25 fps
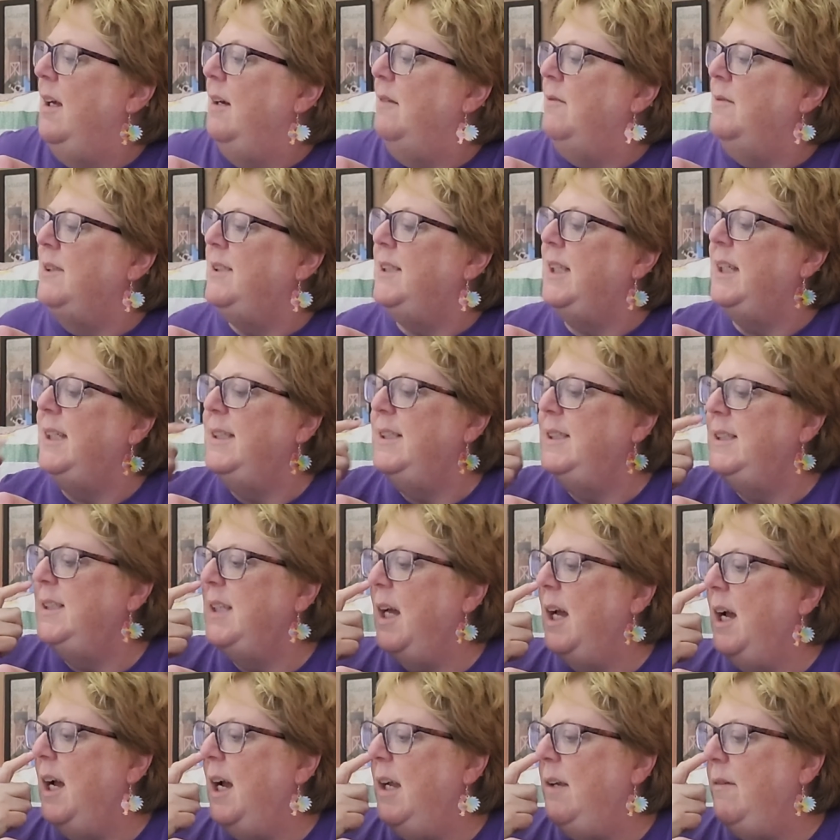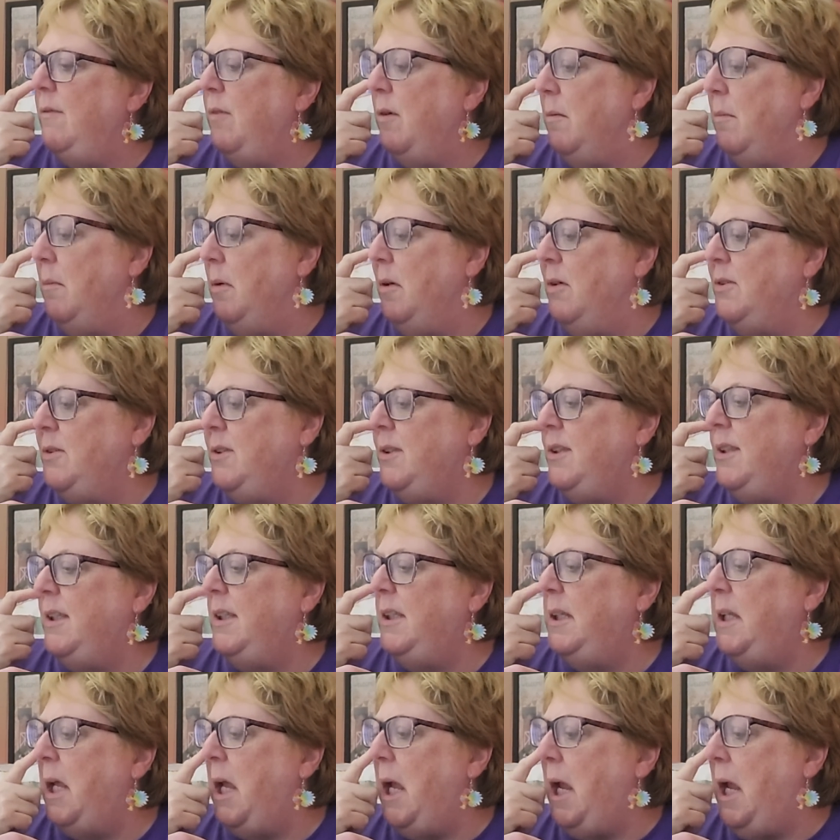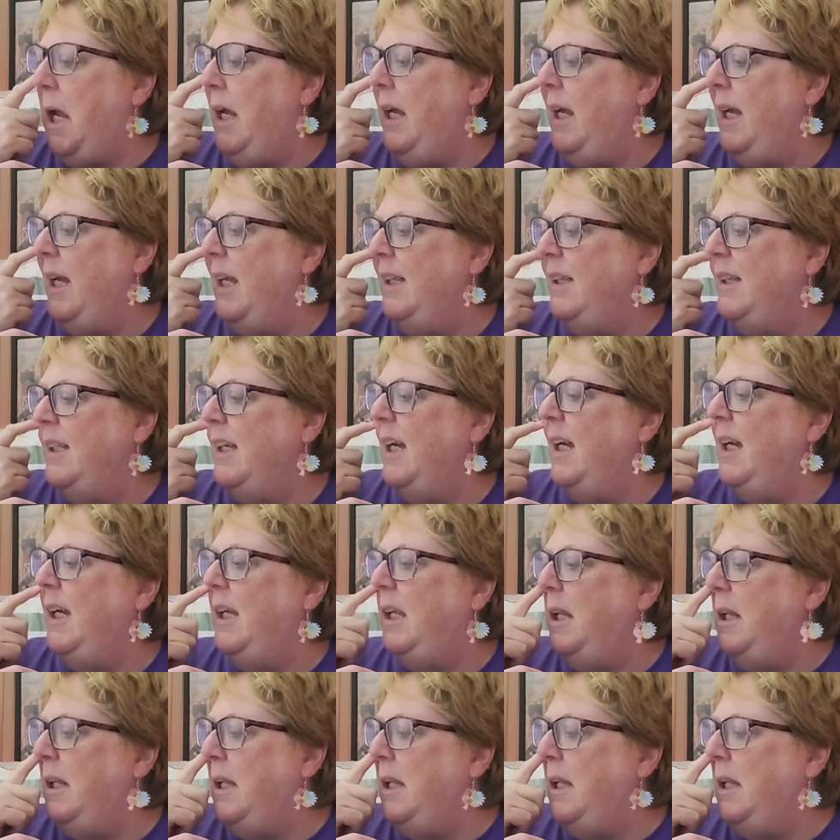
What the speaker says: was inside for most of the day and night,